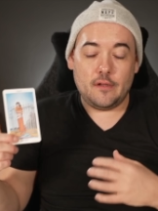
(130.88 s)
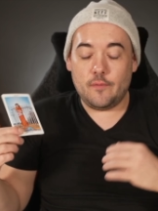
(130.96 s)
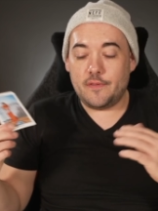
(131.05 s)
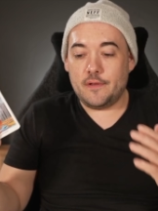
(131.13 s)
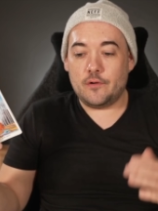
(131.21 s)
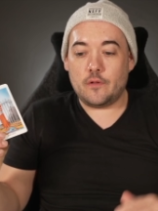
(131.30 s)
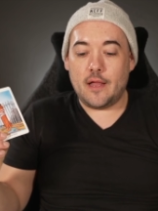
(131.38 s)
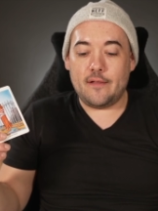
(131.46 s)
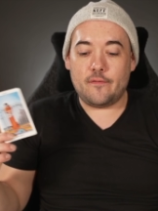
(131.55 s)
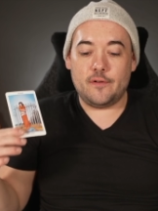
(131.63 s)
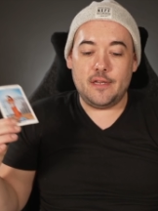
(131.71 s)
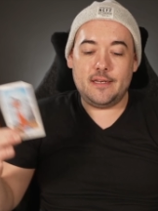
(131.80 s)
with in your
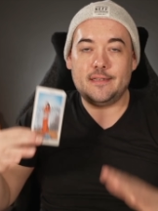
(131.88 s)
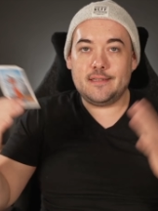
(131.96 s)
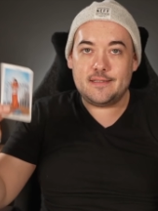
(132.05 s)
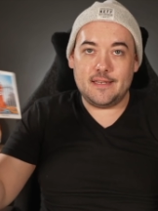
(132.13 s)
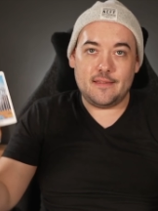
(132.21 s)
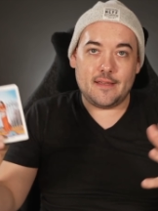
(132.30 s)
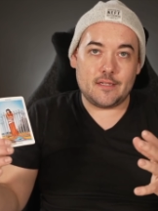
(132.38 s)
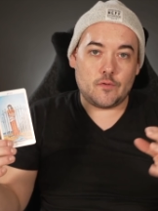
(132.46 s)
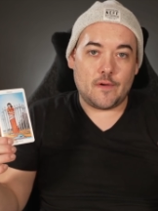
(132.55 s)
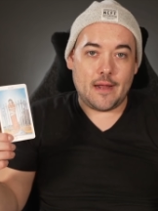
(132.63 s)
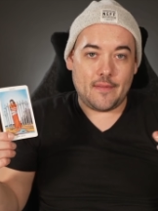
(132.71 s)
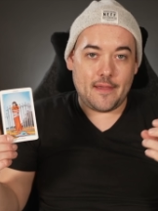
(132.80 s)
life or needing to see things
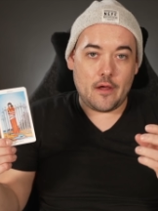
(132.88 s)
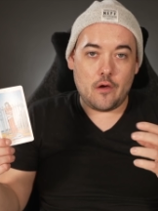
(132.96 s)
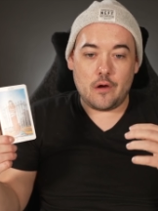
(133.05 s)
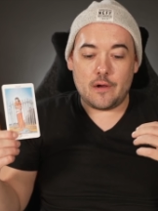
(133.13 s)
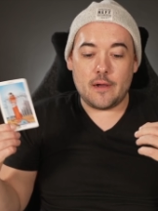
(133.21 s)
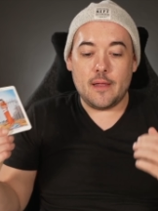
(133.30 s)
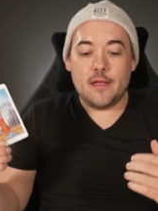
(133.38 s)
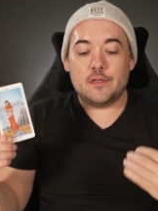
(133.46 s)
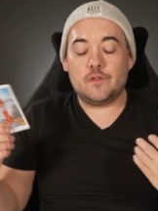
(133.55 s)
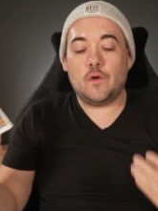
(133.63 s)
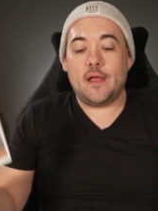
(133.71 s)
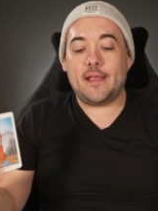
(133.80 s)
for how they are.
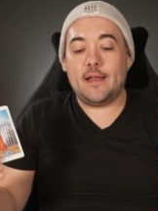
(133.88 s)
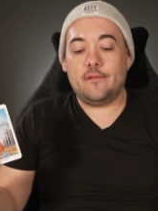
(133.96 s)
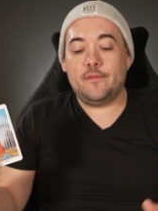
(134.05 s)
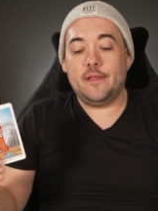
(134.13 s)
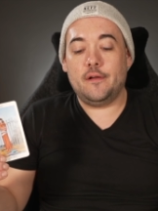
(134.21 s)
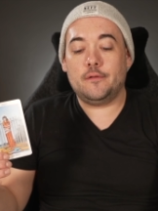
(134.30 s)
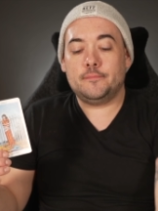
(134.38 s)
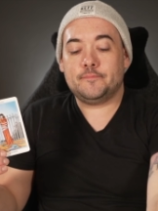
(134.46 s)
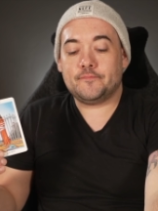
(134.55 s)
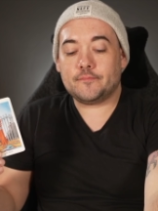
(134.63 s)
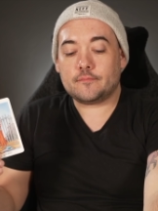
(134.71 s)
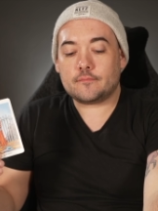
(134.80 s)
So I kind of feel
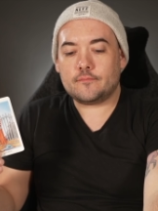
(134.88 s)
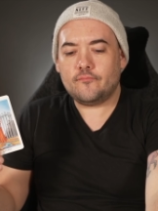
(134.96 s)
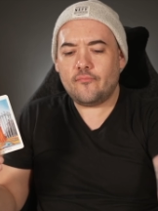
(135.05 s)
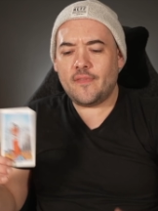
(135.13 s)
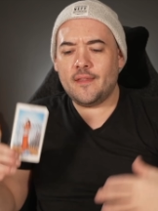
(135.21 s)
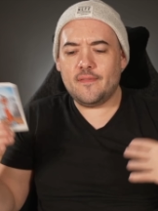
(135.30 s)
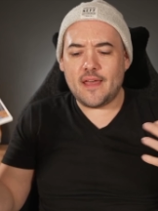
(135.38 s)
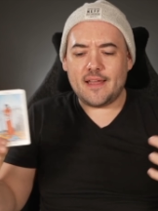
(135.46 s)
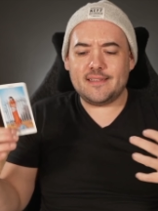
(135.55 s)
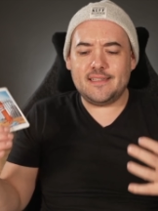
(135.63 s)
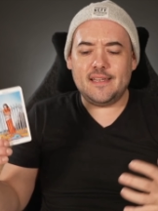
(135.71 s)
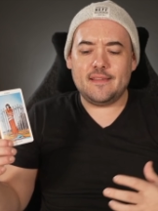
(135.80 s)
that
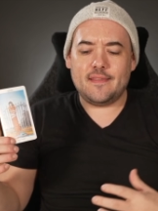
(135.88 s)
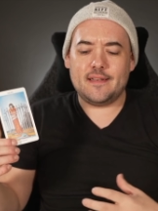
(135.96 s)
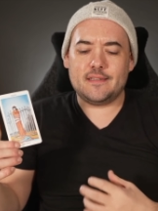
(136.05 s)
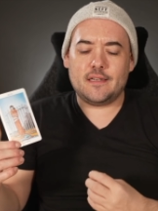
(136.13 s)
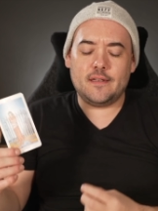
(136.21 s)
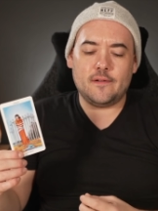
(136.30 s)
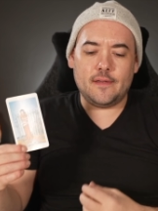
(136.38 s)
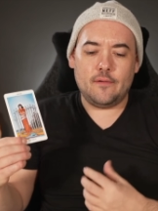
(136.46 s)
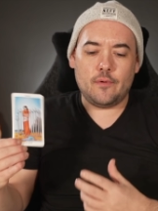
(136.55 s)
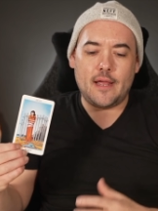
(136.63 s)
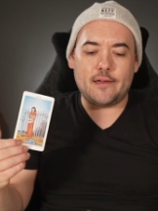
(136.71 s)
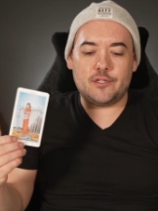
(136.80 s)
seeing things clearly
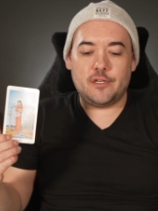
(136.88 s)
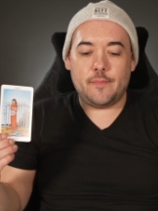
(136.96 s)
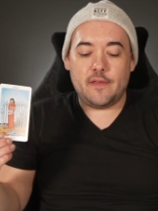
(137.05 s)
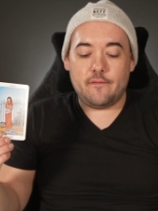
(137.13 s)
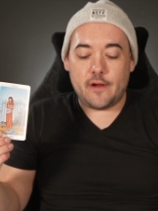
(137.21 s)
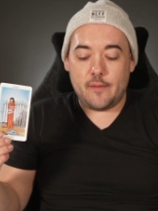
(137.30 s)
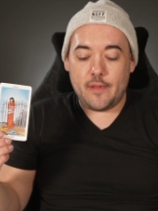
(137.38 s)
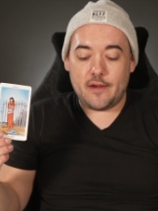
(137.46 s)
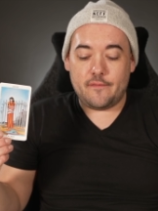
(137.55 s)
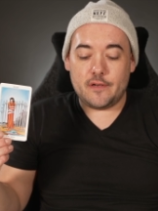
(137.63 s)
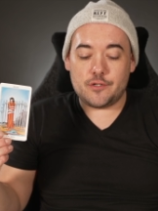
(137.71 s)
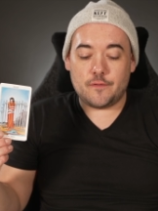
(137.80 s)
would actually be very
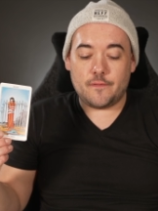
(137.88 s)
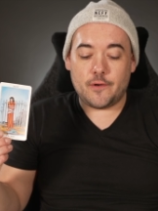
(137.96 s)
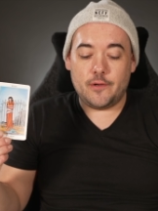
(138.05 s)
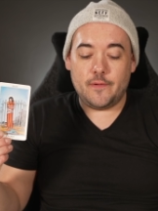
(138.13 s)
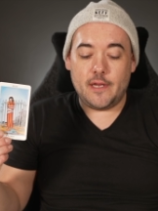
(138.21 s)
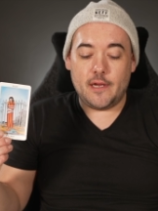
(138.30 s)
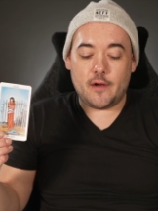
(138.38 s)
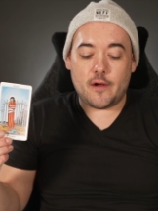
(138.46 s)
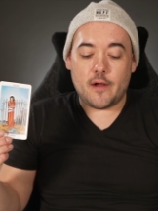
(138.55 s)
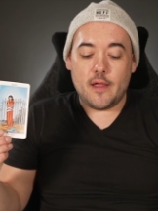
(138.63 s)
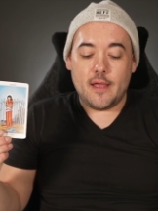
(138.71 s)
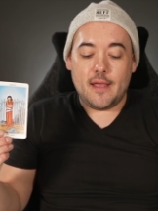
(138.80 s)
beneficial for you here
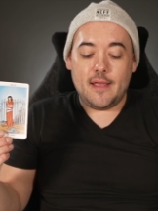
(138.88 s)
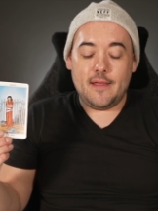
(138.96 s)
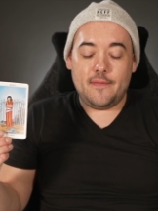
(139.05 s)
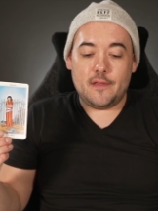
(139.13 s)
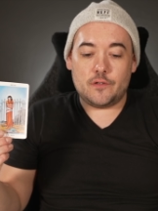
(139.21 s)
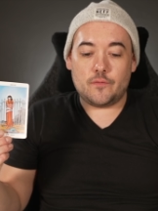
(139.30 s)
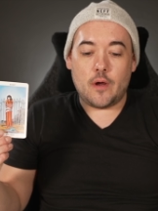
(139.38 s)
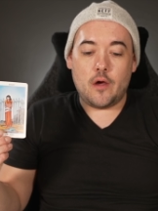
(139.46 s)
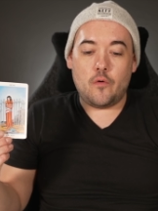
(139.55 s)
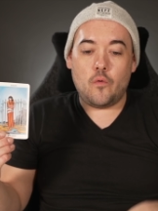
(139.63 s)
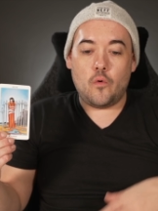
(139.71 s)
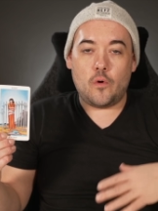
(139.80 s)
in this
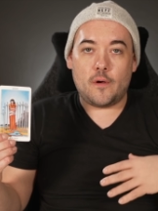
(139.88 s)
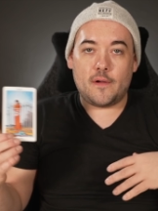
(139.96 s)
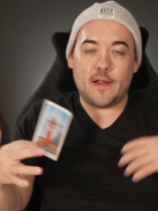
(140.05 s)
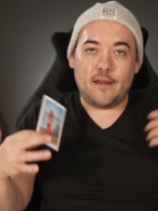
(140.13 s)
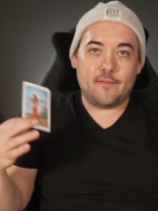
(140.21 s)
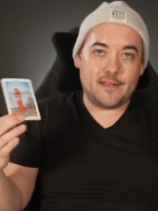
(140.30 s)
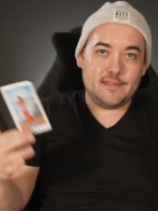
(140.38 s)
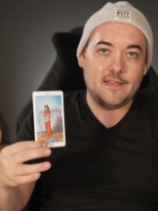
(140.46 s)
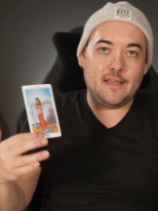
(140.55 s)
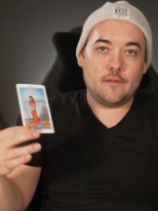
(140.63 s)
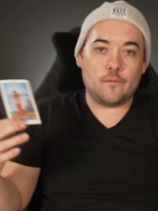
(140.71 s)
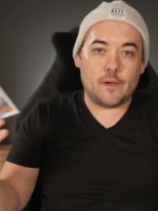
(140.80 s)
row, or kind of like
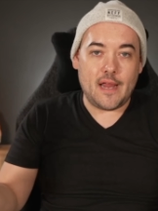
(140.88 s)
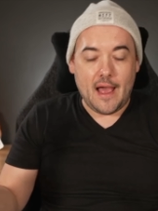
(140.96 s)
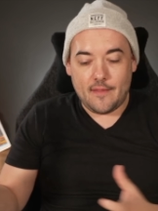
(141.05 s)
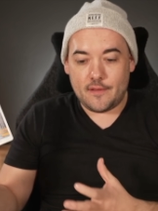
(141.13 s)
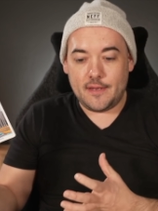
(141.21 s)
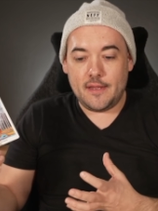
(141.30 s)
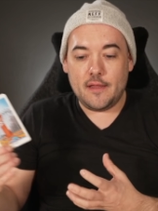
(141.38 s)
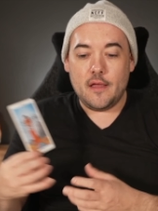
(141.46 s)
seeing the reality